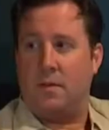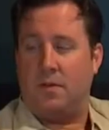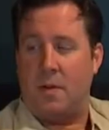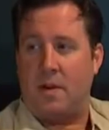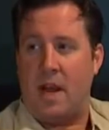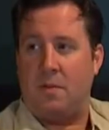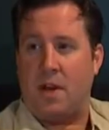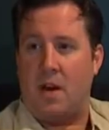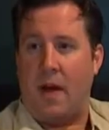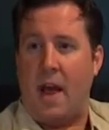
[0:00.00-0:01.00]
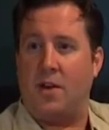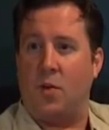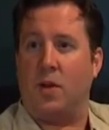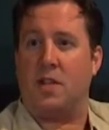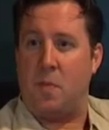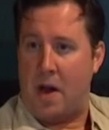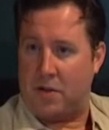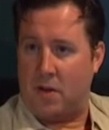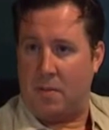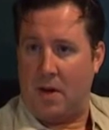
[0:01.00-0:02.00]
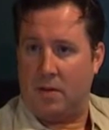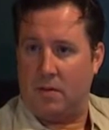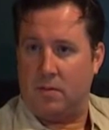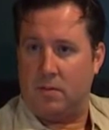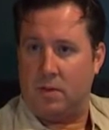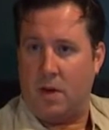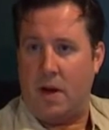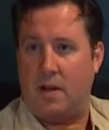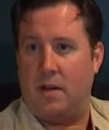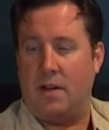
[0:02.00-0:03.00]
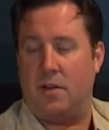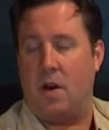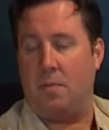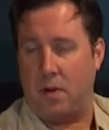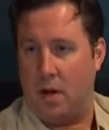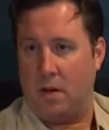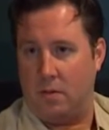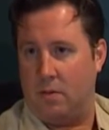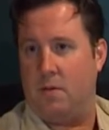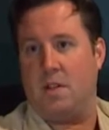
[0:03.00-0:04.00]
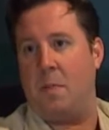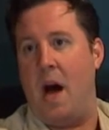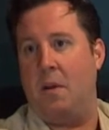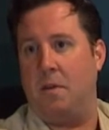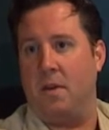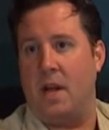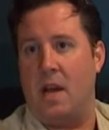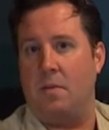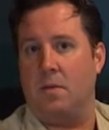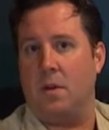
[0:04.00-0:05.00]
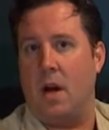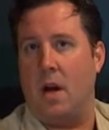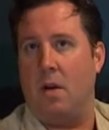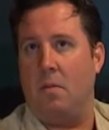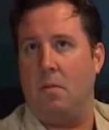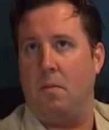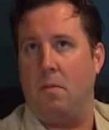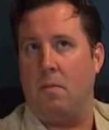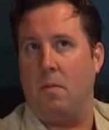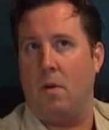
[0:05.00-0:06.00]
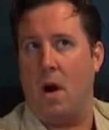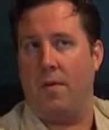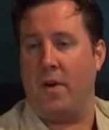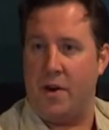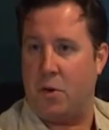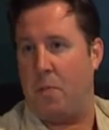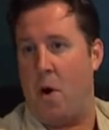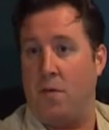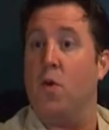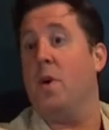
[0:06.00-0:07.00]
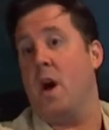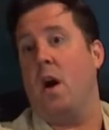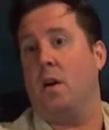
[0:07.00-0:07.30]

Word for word: The Flaming Dames kind of add to what the spot is all about. You know, not to necessarily plug the spot, but the Dames um, are a very integral part of who we are.